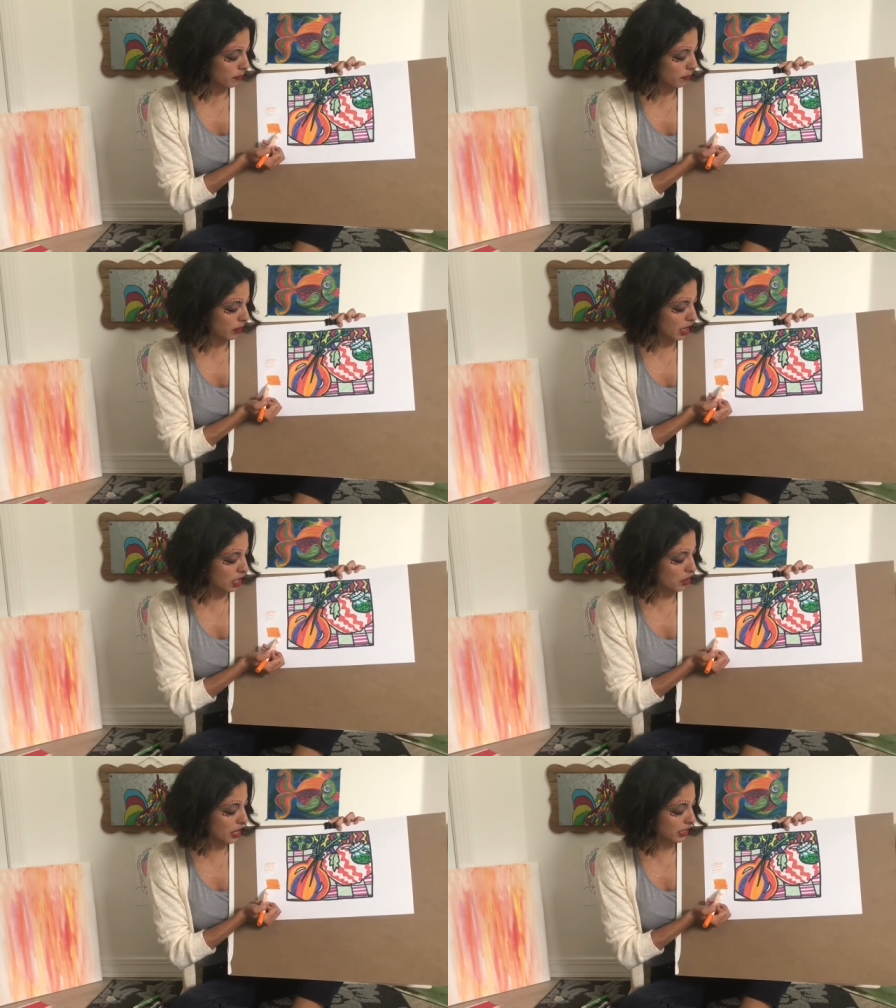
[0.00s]
And you
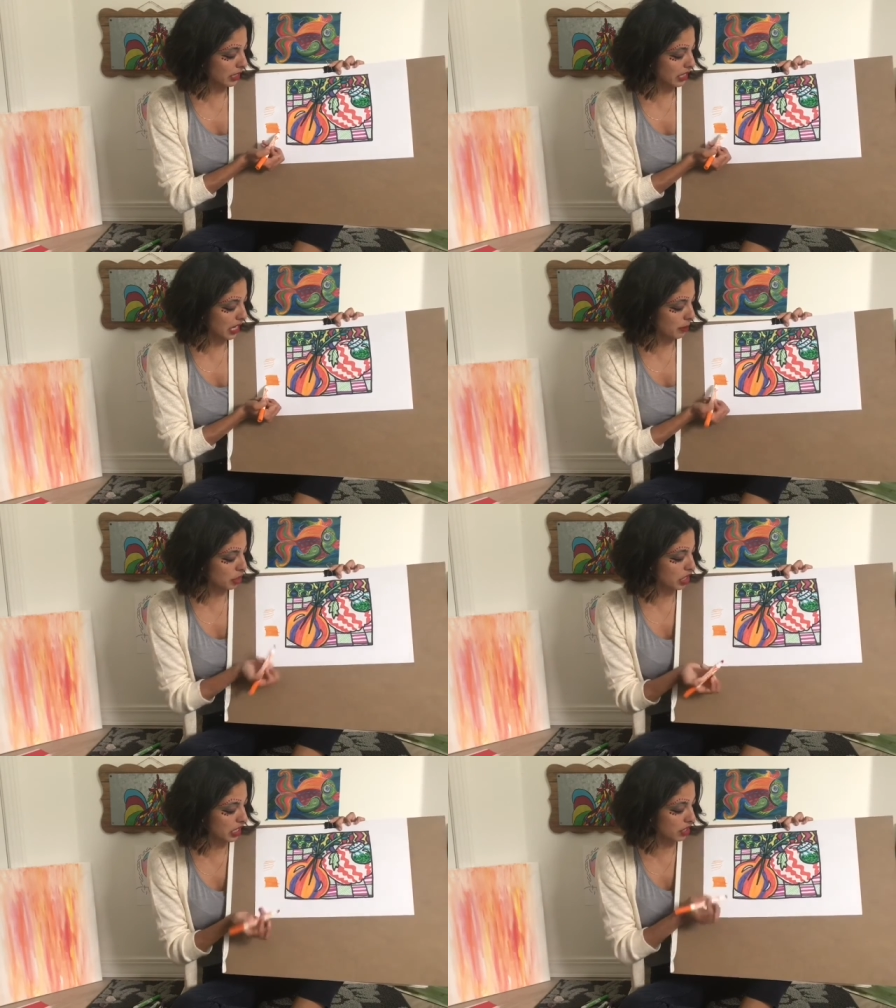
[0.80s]
guys can see how much
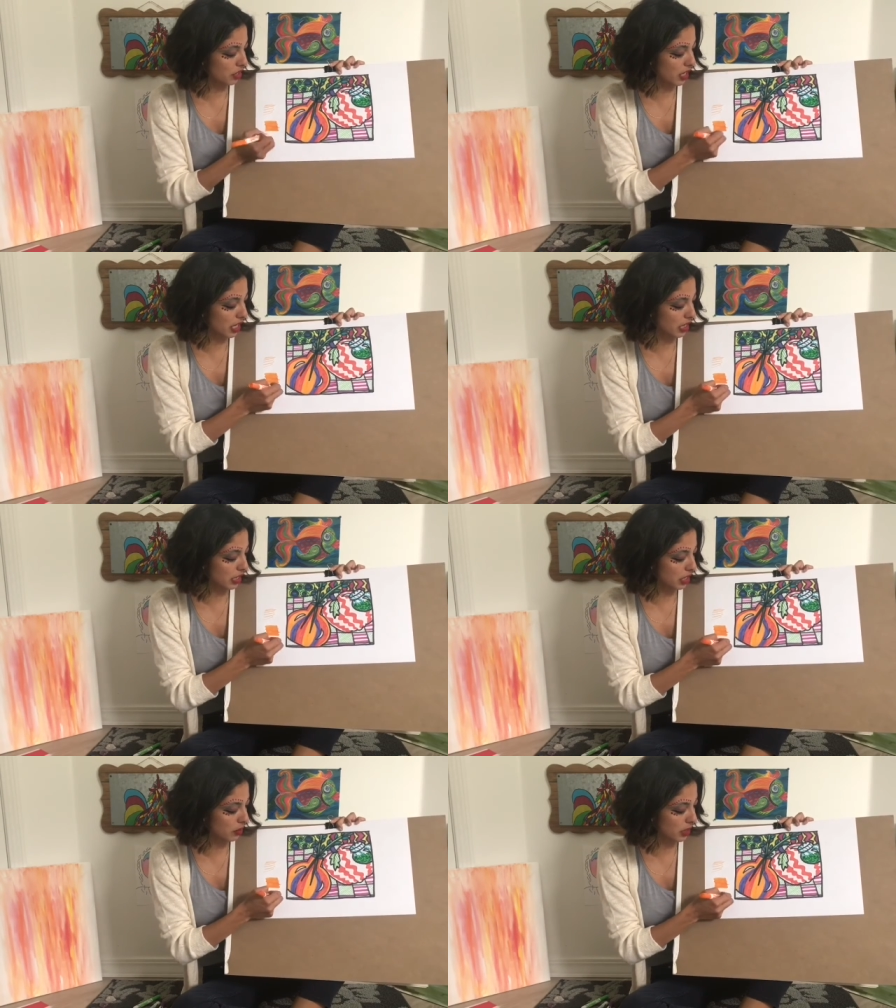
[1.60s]
easier that is than
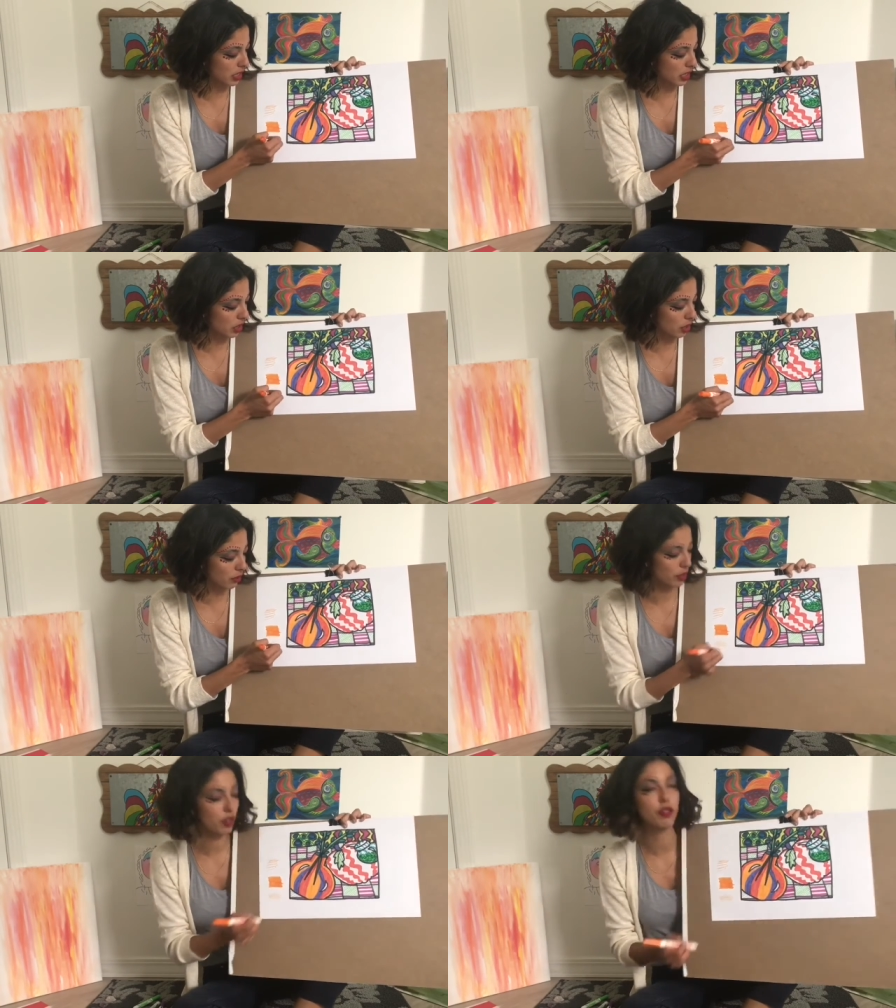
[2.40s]
doing this over and
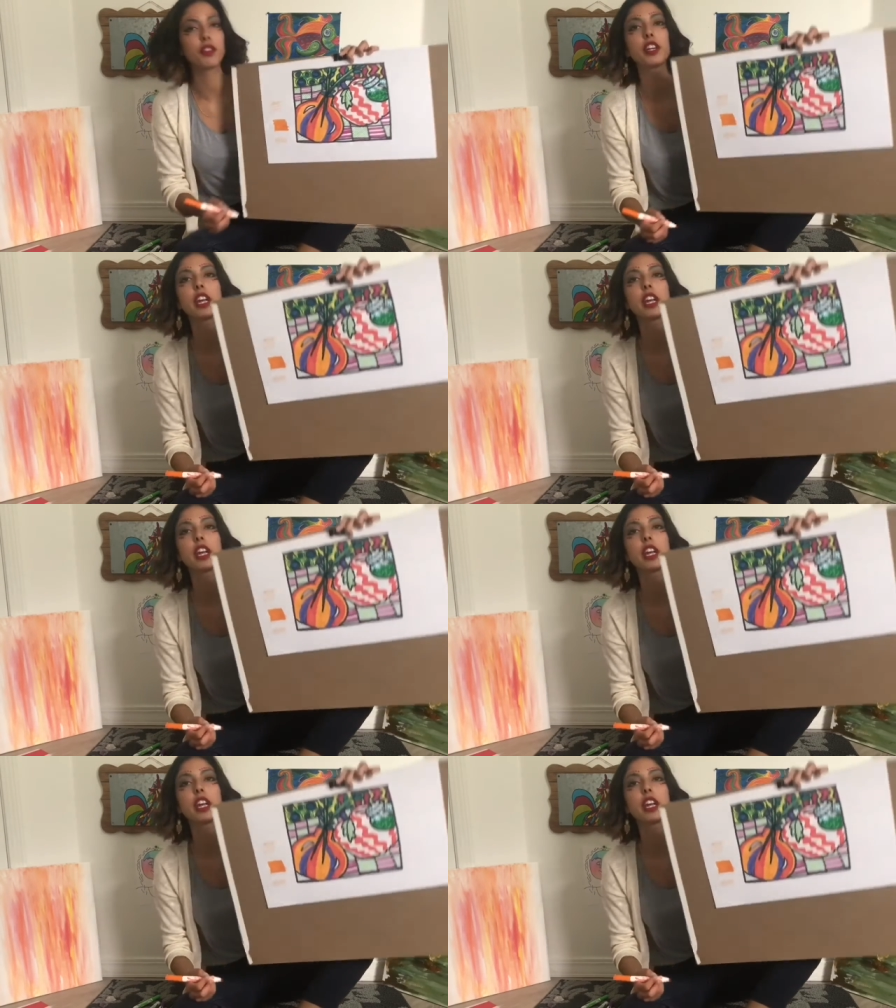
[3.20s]
over again.